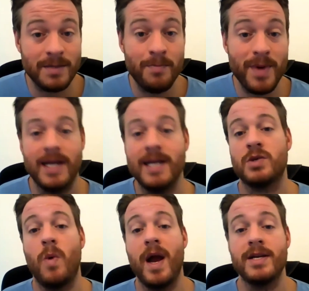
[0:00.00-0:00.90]
biggest
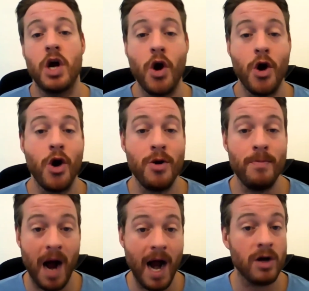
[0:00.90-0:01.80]
way to earn
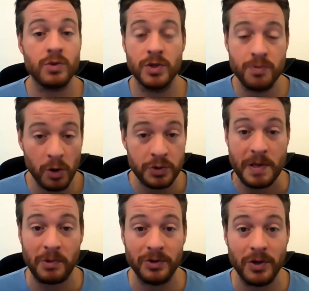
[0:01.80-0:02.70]
miles, which most
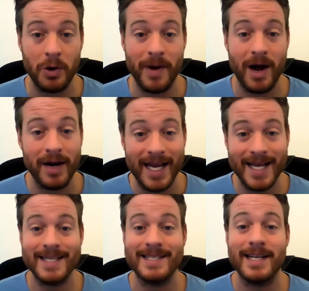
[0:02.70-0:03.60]
people know about,
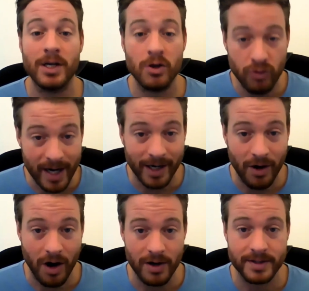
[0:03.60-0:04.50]
is credit
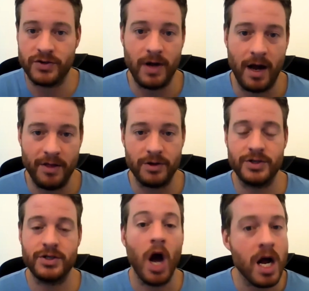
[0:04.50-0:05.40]
cards. There's
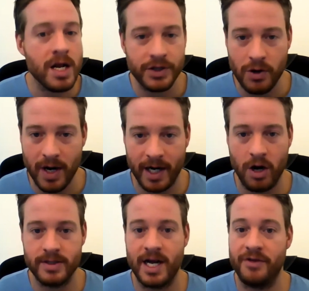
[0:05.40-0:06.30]
tons of credit
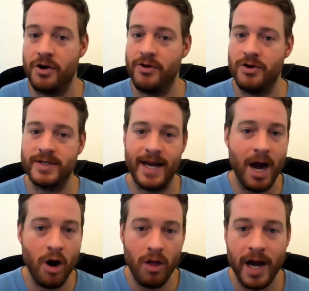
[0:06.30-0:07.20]
cards out there. There's
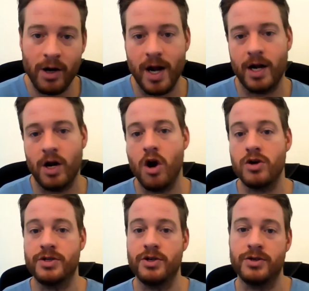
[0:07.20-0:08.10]
airline credit
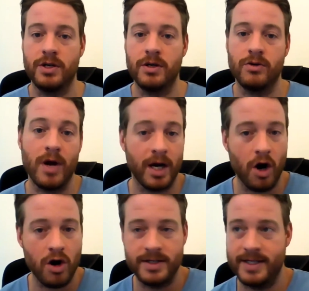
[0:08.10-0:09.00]
cards. There's credit
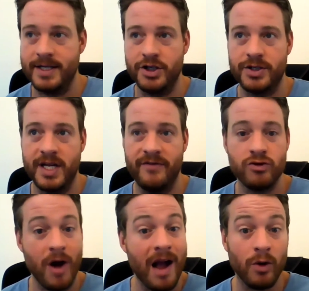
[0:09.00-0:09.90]
cards that just give
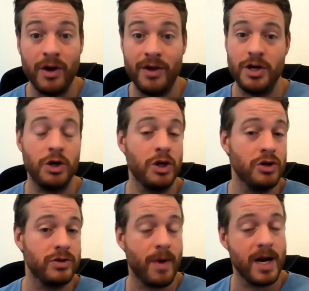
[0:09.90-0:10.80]
travel, and you can
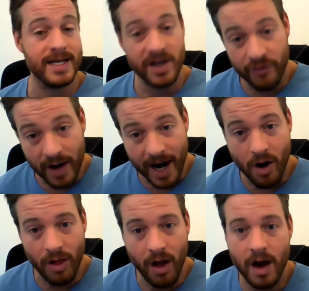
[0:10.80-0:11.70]
use them on different
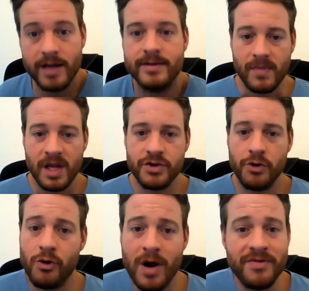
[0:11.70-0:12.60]
airlines. So the
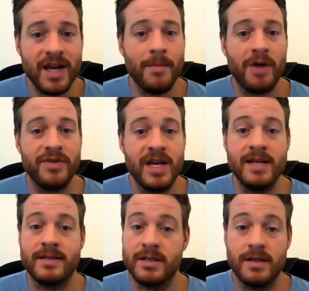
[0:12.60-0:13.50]
great thing about these,